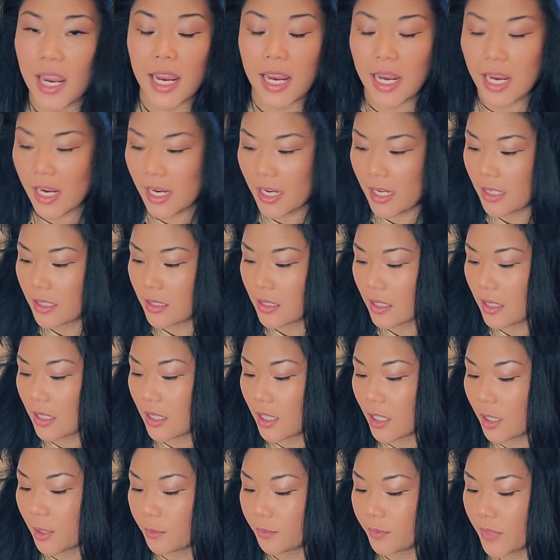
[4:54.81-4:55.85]
and
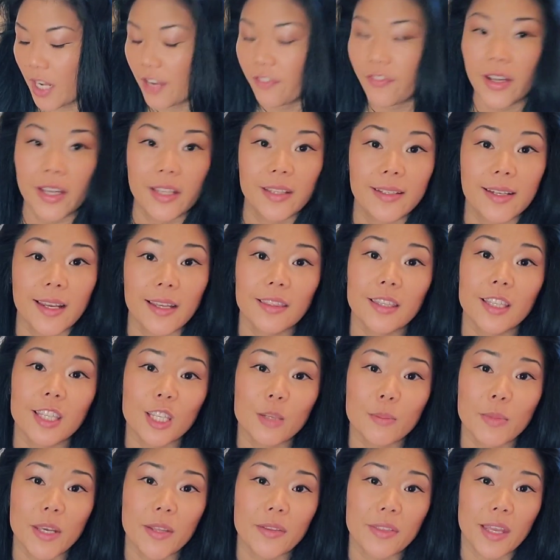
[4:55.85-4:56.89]
I finally got the
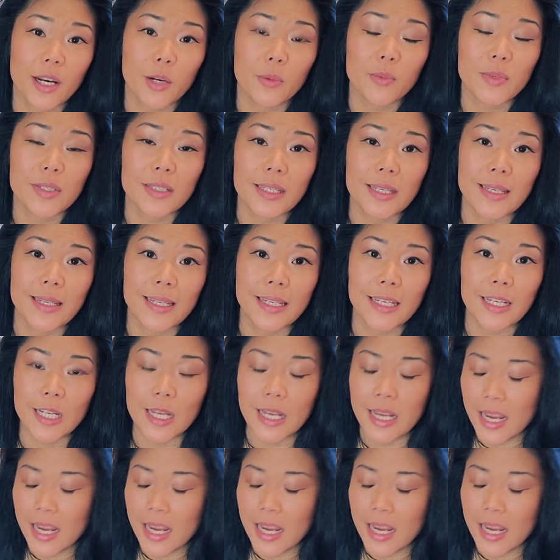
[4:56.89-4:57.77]
email that it was in,